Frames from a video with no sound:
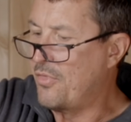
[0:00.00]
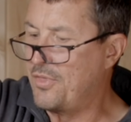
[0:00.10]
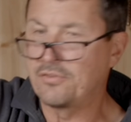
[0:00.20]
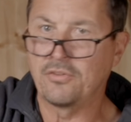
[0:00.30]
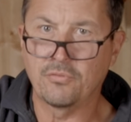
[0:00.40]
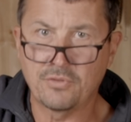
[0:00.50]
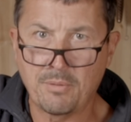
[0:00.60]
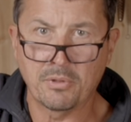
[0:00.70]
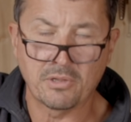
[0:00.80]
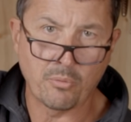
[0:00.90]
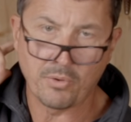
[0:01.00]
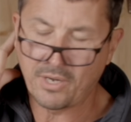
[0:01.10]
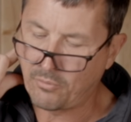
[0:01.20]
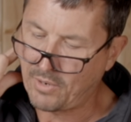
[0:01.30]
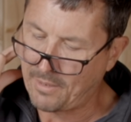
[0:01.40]
this is typically what
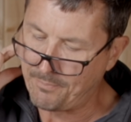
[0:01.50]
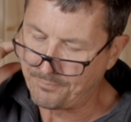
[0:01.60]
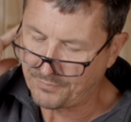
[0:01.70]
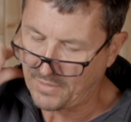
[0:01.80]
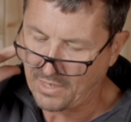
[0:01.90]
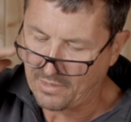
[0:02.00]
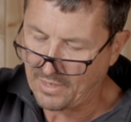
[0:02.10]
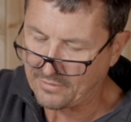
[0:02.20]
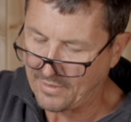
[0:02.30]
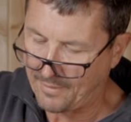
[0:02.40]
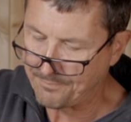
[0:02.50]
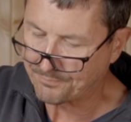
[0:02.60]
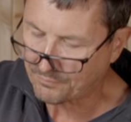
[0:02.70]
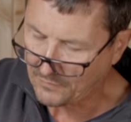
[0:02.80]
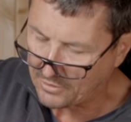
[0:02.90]
I grab. And I like that.
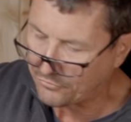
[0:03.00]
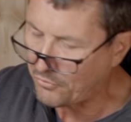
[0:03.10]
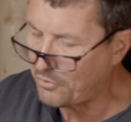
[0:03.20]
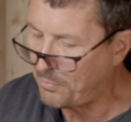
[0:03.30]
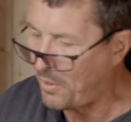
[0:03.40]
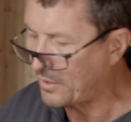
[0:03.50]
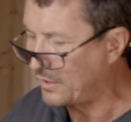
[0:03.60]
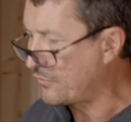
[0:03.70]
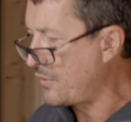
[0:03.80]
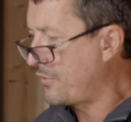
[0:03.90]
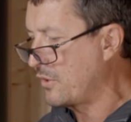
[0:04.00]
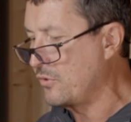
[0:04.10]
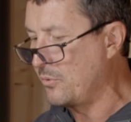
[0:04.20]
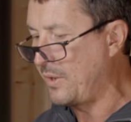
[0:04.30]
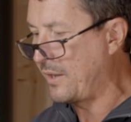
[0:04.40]
External pockets, nothing
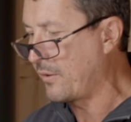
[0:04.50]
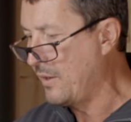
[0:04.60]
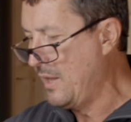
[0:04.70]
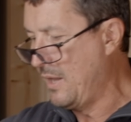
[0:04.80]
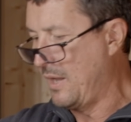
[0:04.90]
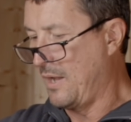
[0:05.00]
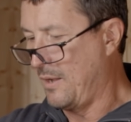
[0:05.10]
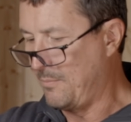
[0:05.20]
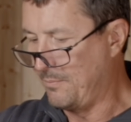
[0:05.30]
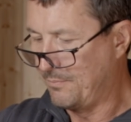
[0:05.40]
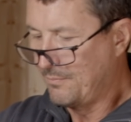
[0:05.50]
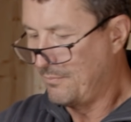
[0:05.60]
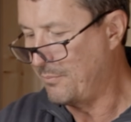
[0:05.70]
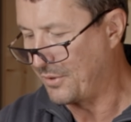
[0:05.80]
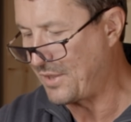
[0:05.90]
new here, um,
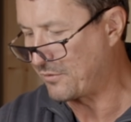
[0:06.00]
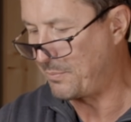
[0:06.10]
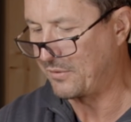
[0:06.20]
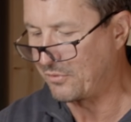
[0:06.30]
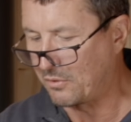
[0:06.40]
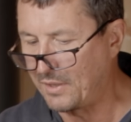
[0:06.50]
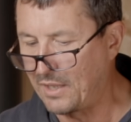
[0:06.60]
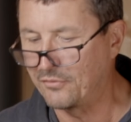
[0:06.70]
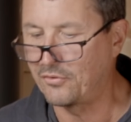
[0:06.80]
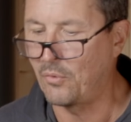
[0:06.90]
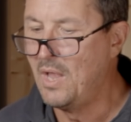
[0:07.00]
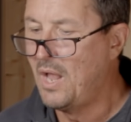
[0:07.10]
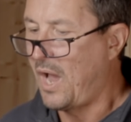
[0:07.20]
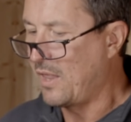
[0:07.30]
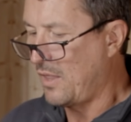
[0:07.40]
but that's basically it. So
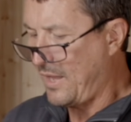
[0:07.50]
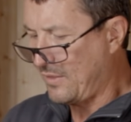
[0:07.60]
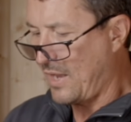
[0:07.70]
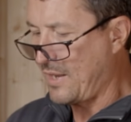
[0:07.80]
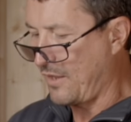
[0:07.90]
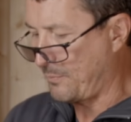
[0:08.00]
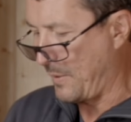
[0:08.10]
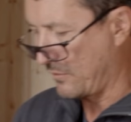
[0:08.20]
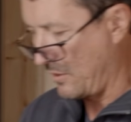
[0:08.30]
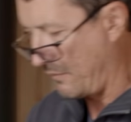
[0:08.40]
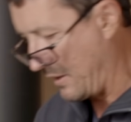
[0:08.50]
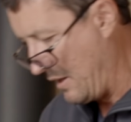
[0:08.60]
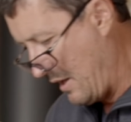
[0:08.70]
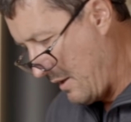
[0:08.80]
I like that aspect of it.